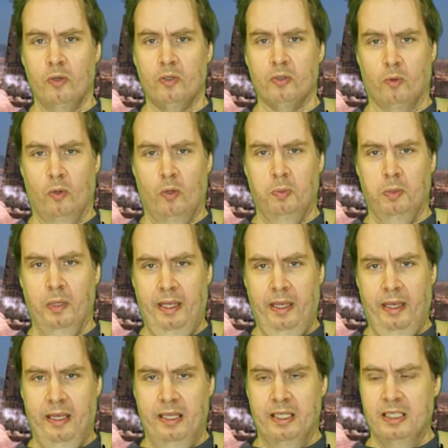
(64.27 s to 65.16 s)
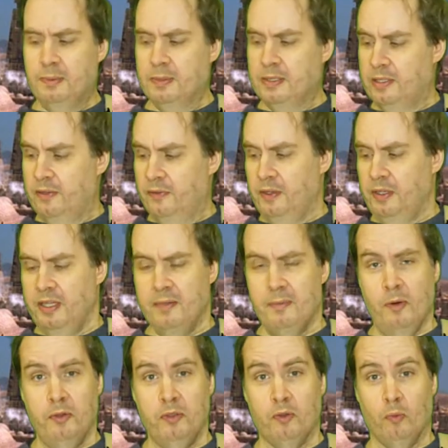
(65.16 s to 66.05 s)
role playing, and specifically the
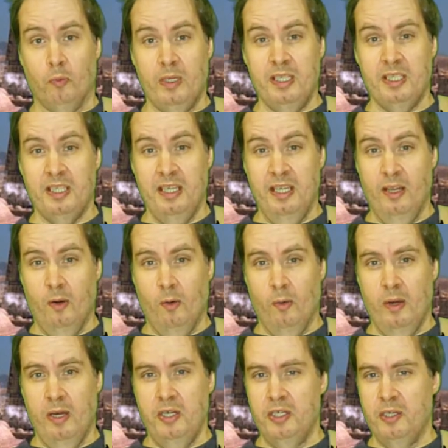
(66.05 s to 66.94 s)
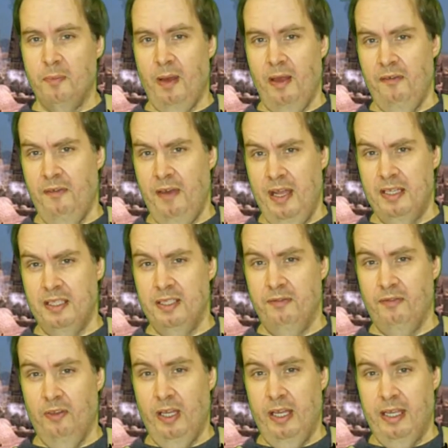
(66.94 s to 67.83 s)
most recent iteration by Fantasy
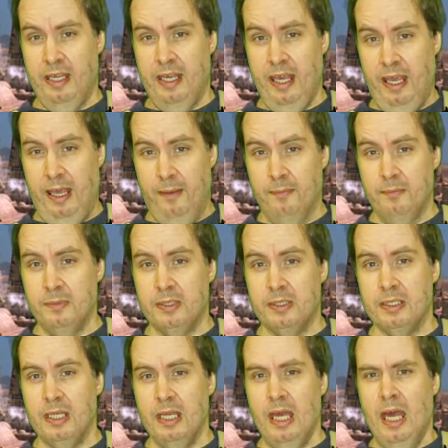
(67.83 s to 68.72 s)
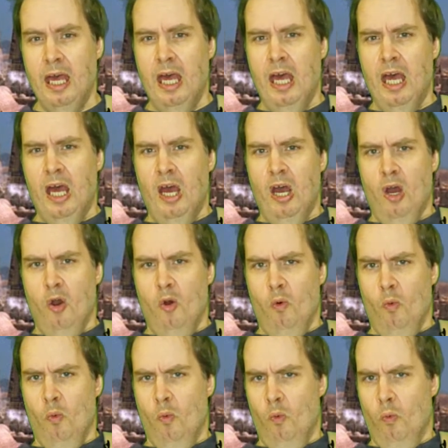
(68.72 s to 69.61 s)
Flight Games.
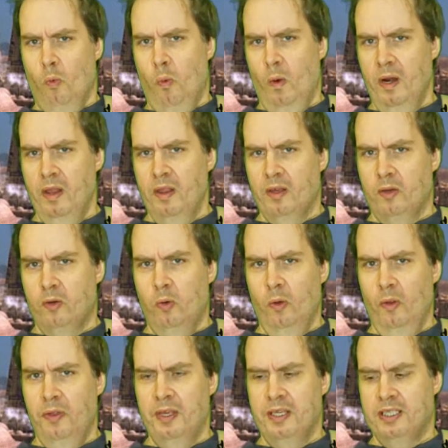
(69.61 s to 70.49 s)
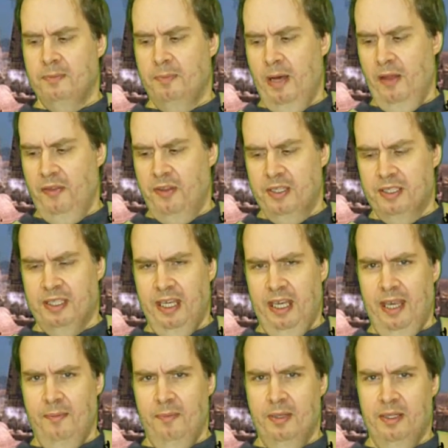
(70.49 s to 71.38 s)
One of the cool things about this
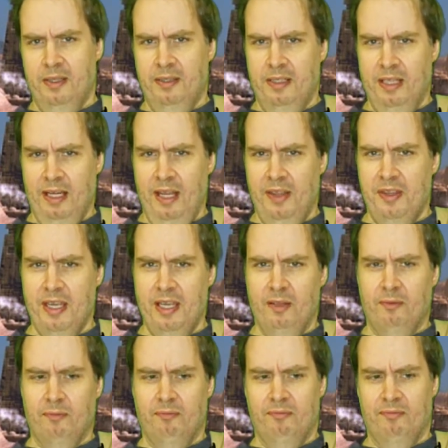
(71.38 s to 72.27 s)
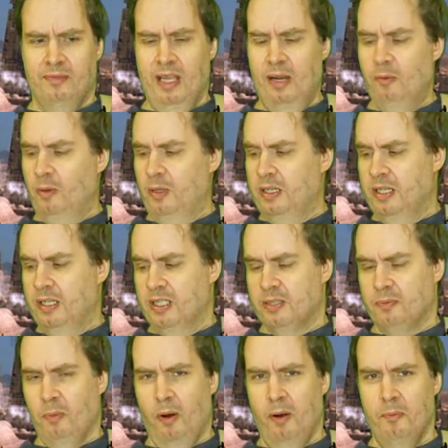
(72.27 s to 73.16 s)
game that, that I think they really did a
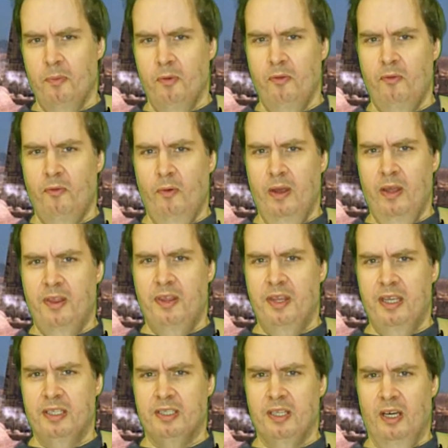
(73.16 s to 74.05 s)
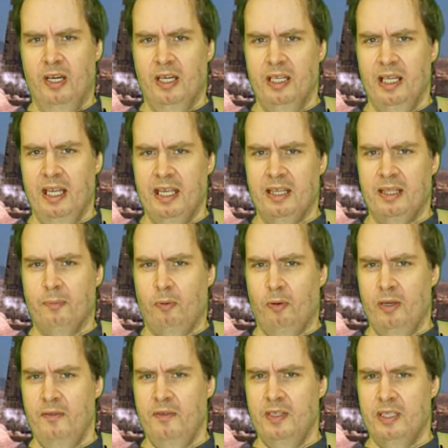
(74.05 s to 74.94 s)
smart move with is unlike the
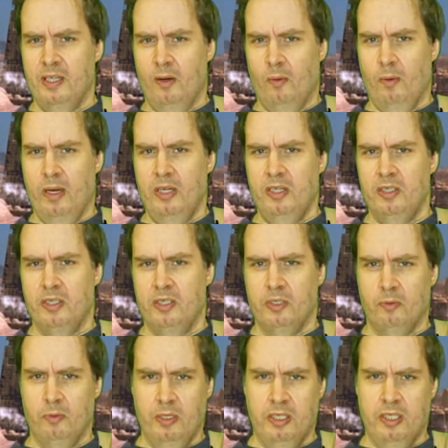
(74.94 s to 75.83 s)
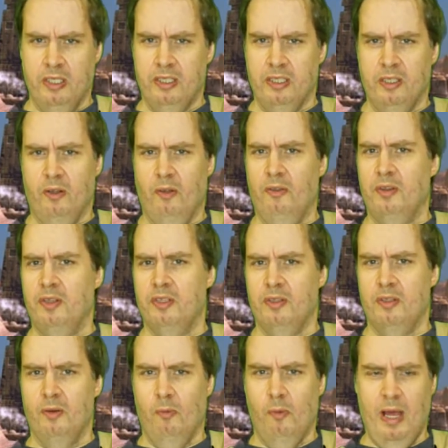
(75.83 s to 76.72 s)
previous iterations, which is you know the,
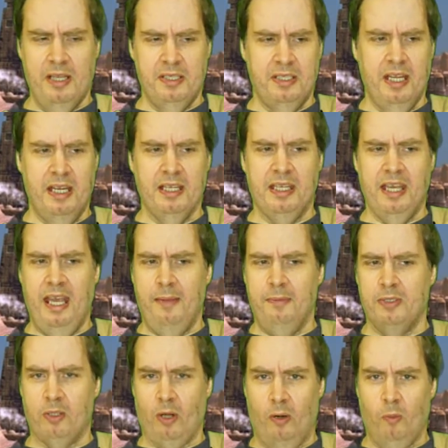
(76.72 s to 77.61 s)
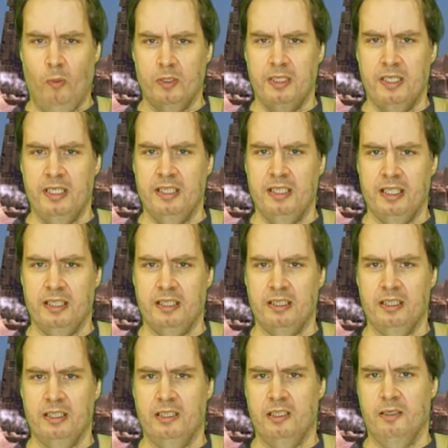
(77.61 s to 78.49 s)
the West End game, Star Wars D6
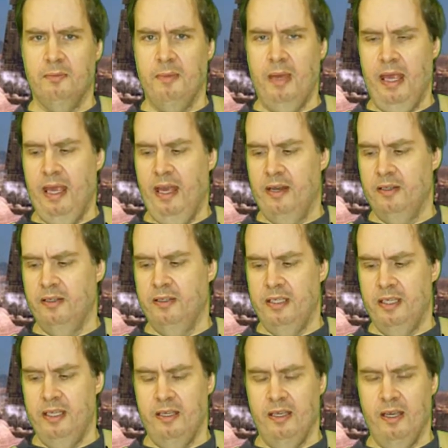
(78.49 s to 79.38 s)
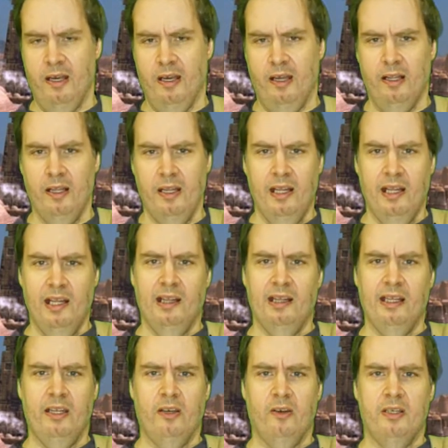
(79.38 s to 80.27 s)
system, and the uh,
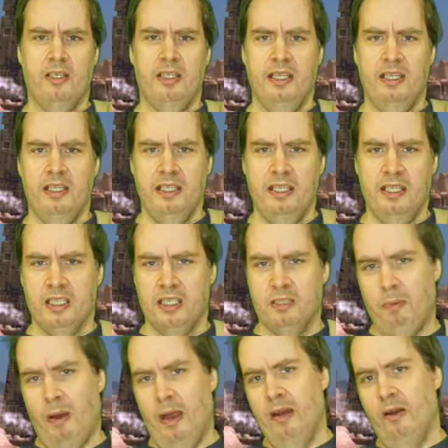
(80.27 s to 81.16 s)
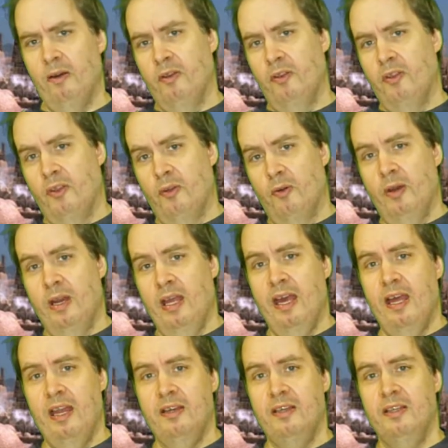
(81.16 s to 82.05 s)
later D&D inspired third
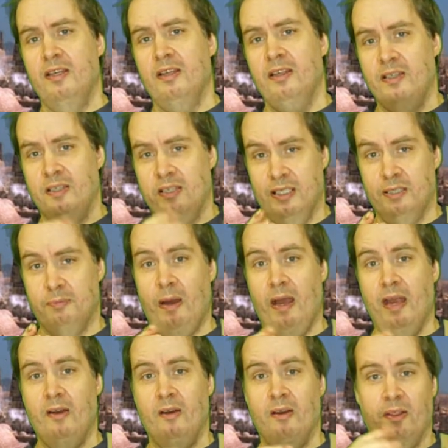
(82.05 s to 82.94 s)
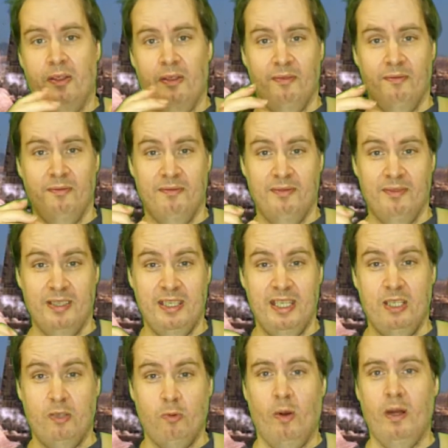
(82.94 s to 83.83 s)
ed inspired
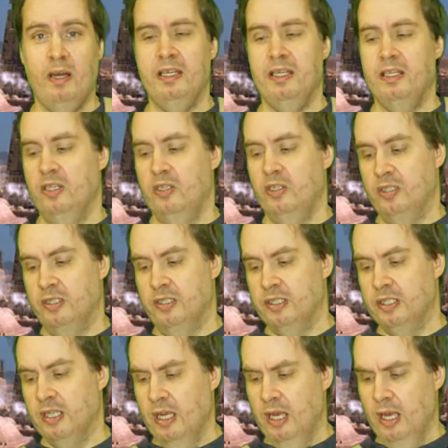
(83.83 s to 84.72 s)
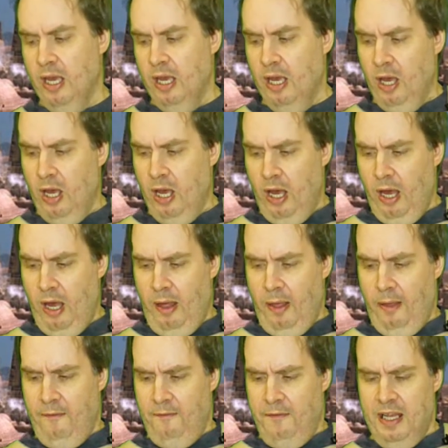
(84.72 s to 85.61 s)
D20 editions.
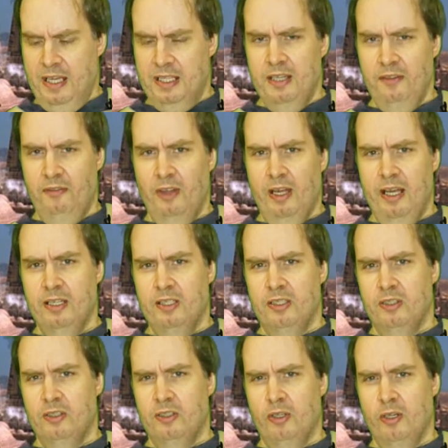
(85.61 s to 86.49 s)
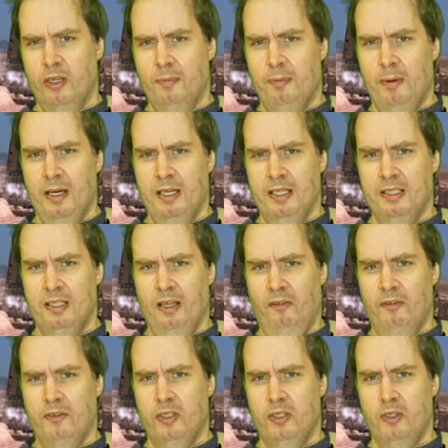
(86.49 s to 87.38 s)
Fantasy Flight took it upon
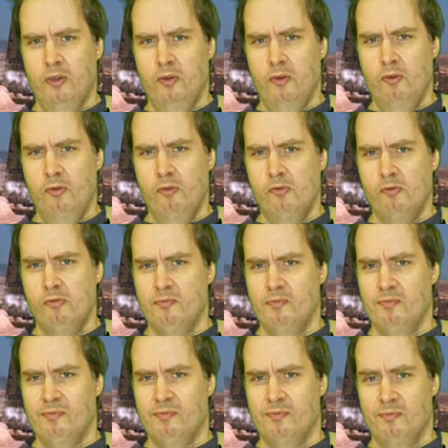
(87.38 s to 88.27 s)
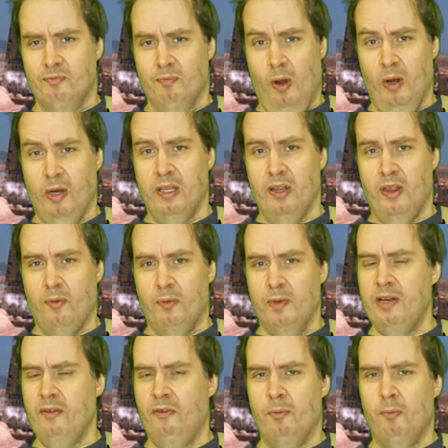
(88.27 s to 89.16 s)
itself to market three
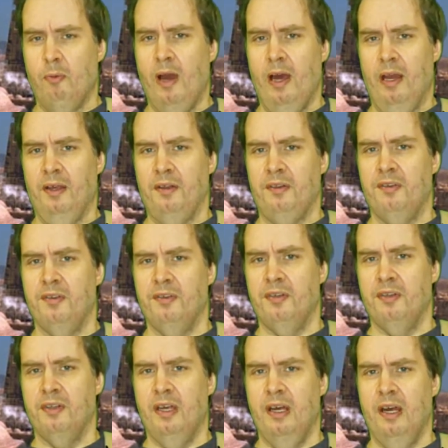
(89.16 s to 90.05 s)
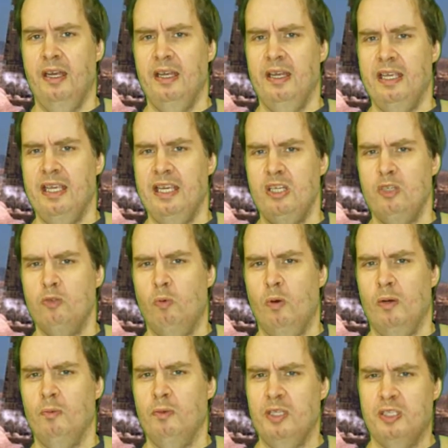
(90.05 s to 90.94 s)
different products, each
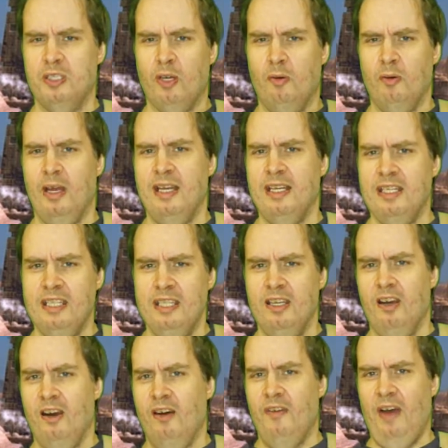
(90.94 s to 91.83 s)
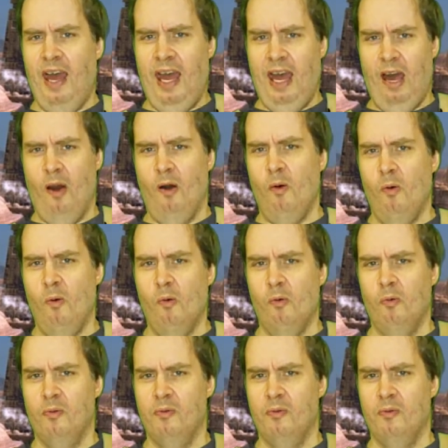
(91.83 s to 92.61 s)
one with its own idea of how